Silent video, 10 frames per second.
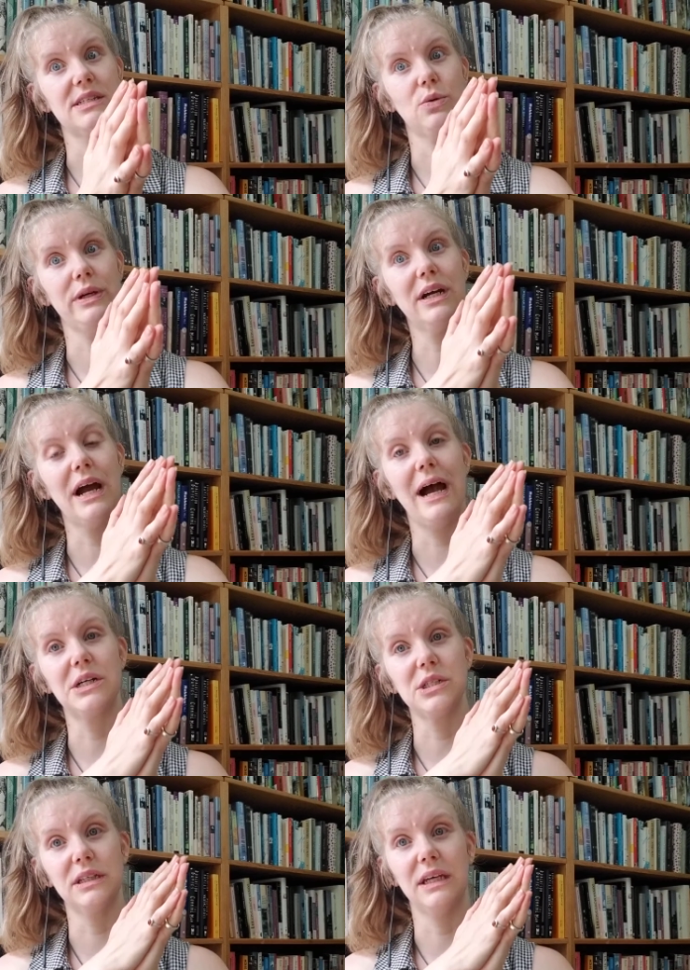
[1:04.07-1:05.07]
So we are
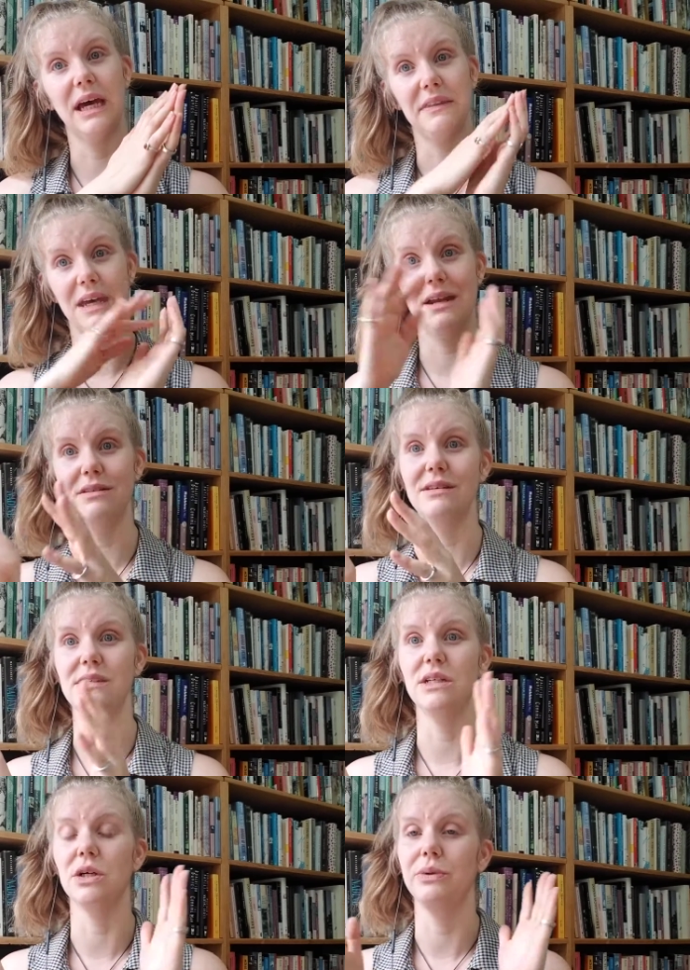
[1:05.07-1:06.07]
actually at the end of
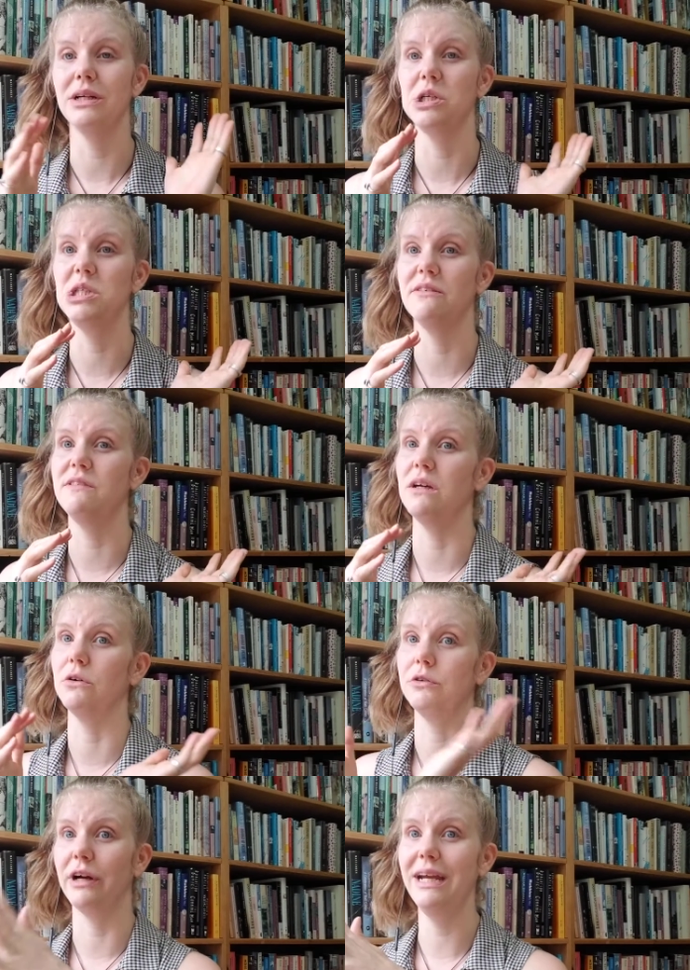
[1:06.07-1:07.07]
this year, we are shifting
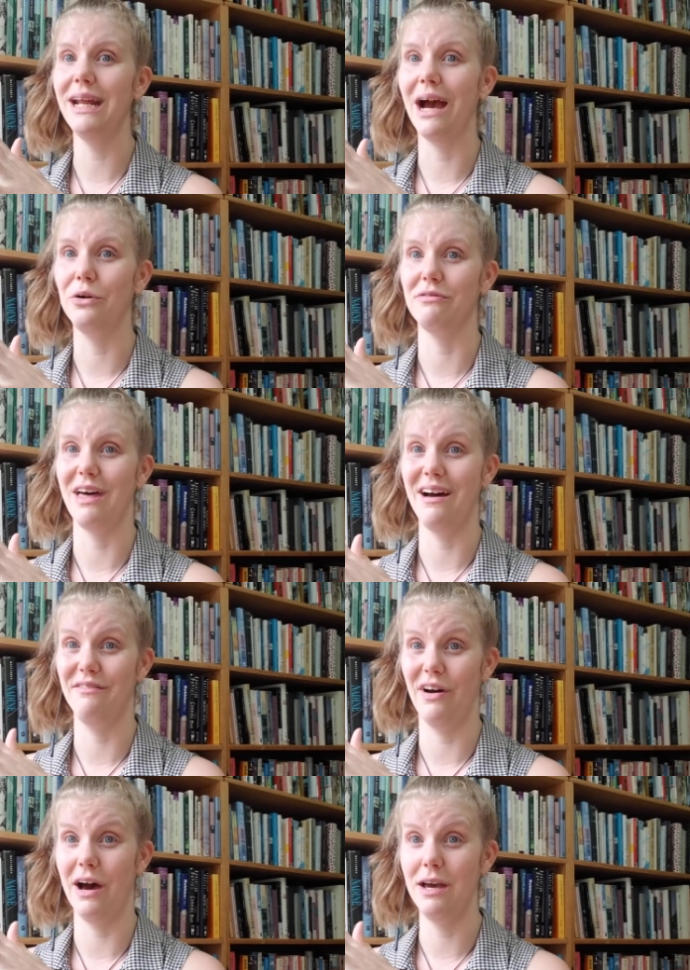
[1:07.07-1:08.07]
right out of that
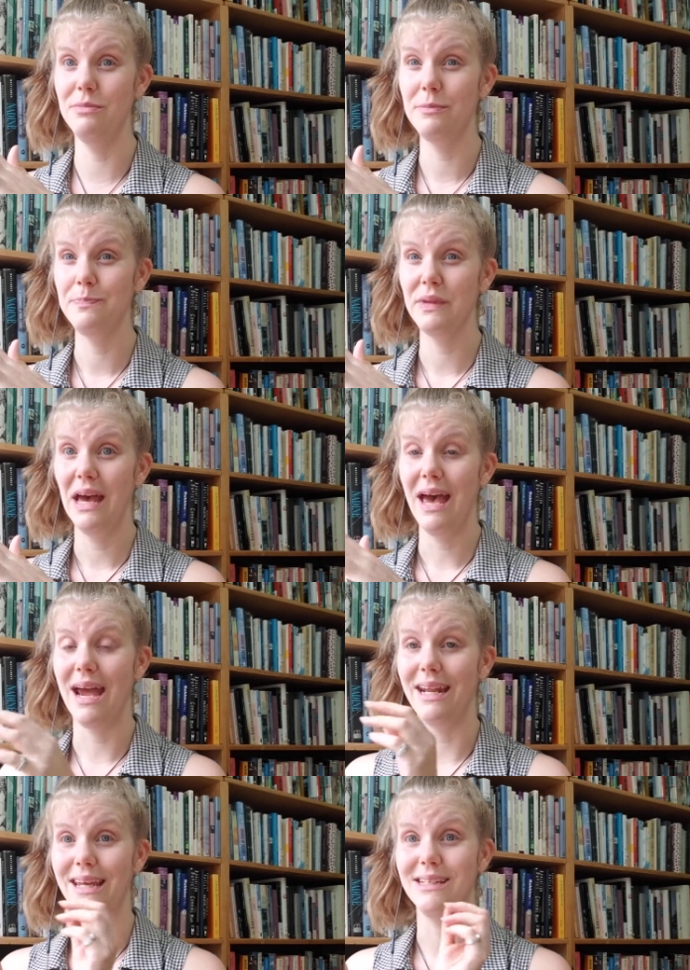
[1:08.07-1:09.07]
vibe
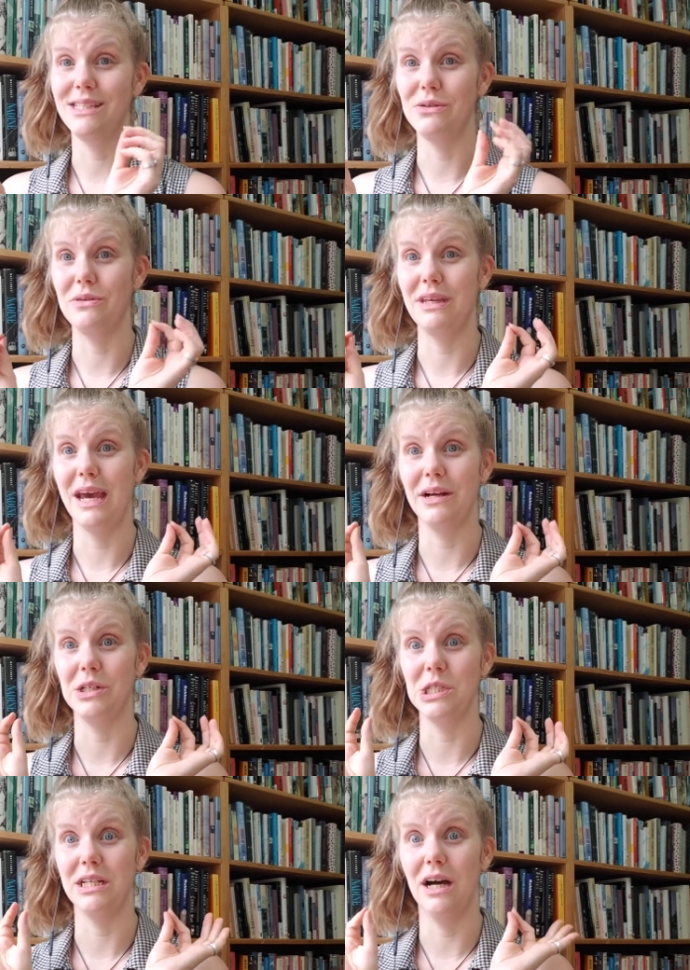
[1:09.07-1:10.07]
and into the
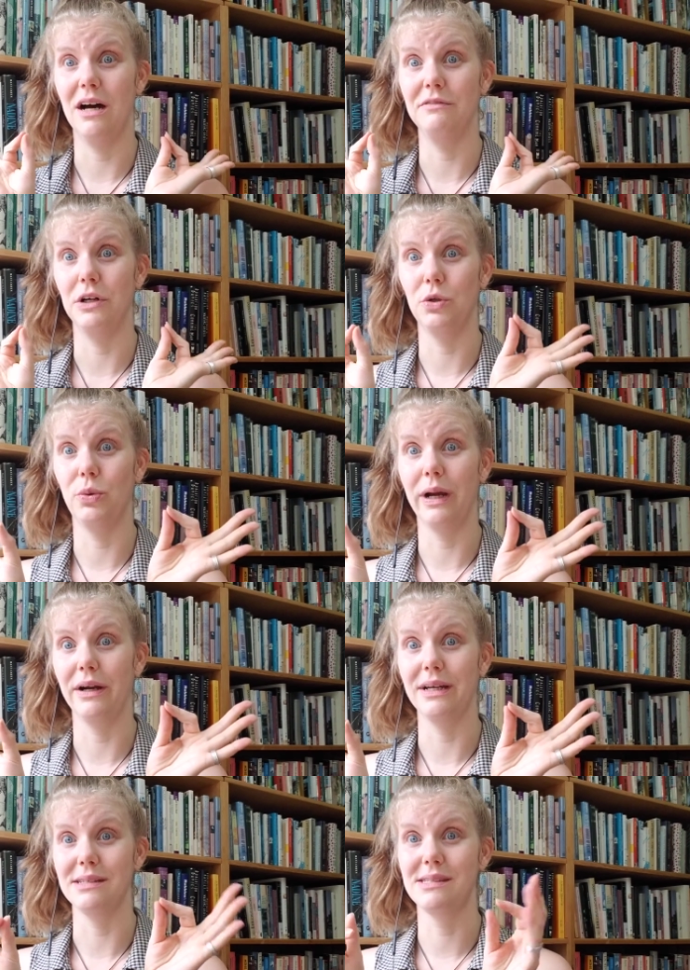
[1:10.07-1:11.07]
energy of
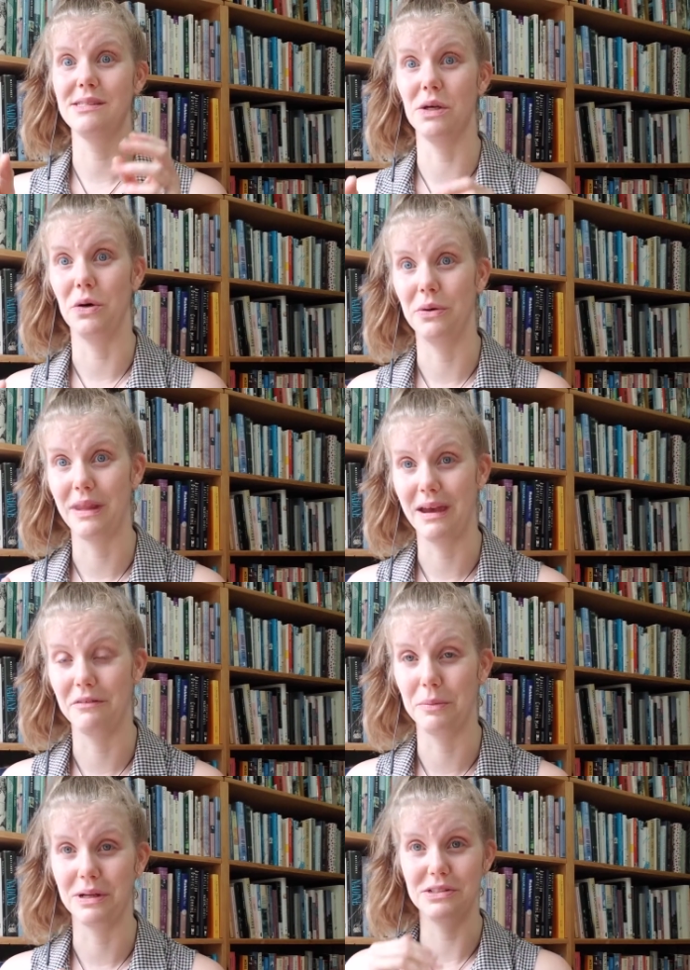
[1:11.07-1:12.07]
Aquarius. So they,
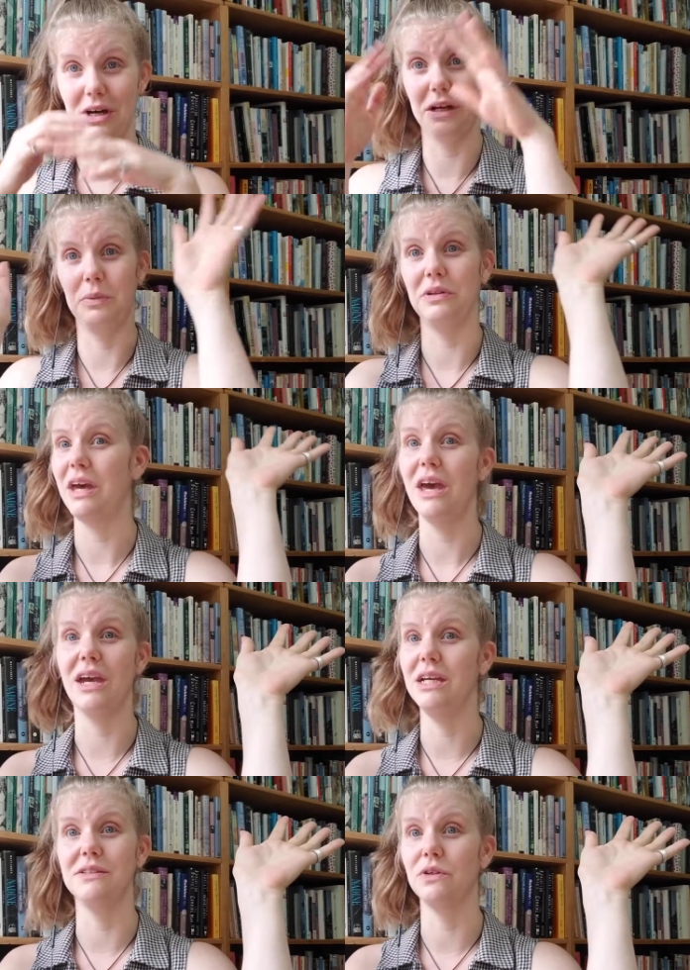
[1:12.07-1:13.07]
everybody talking about the
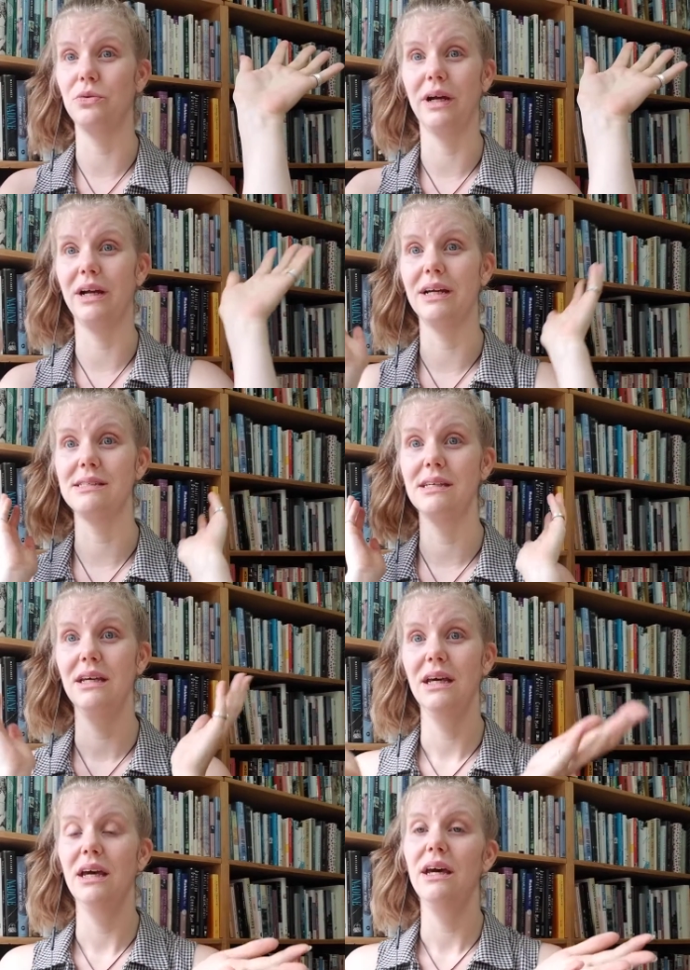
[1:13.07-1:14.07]
age of Aquarius.
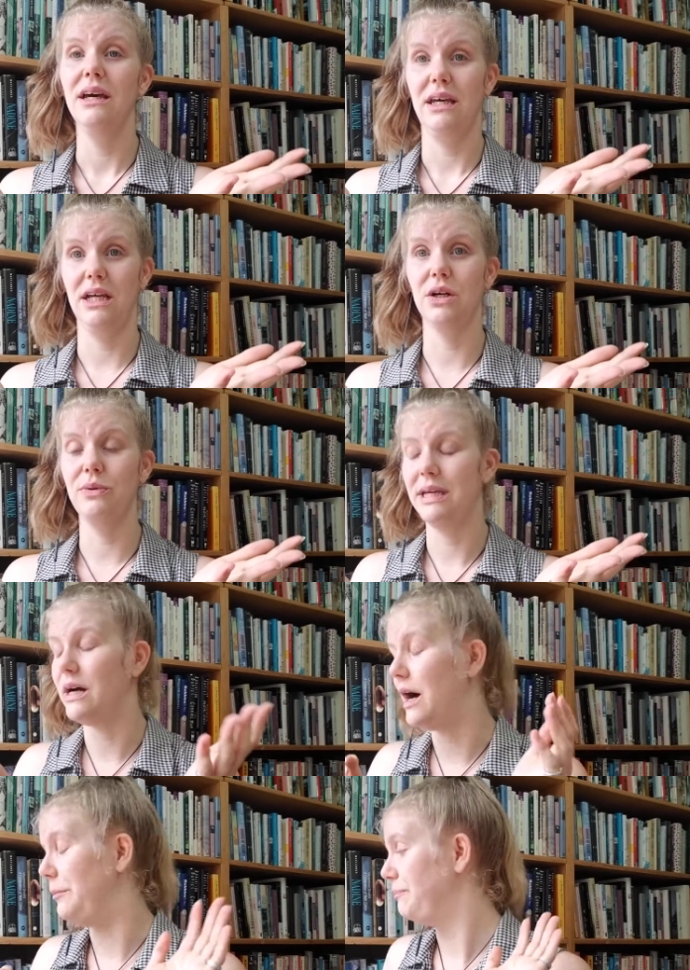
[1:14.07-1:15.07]
Here we
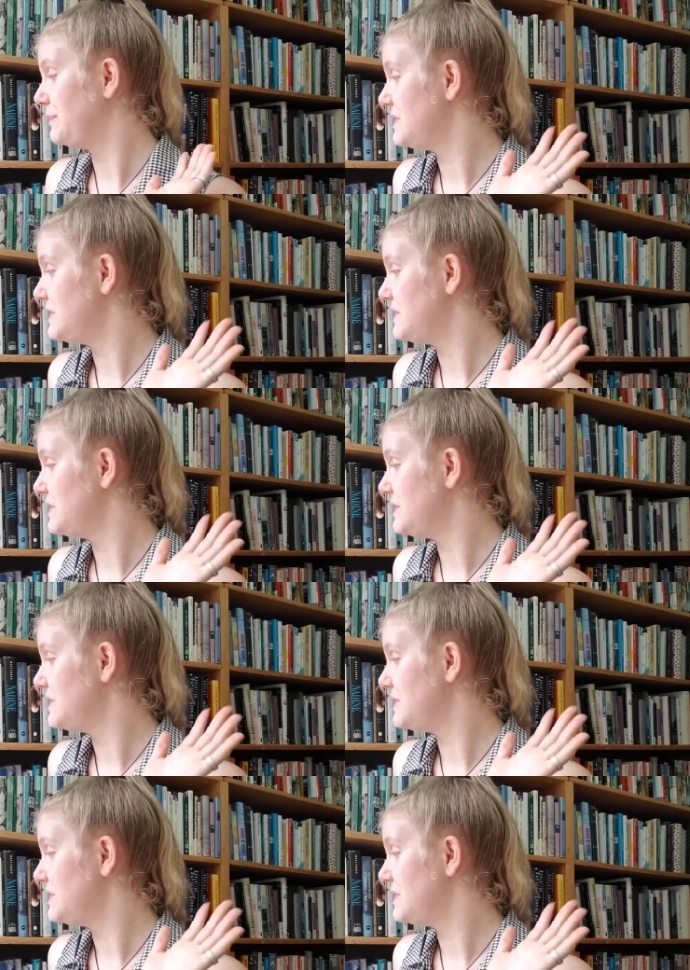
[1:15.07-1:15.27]
come.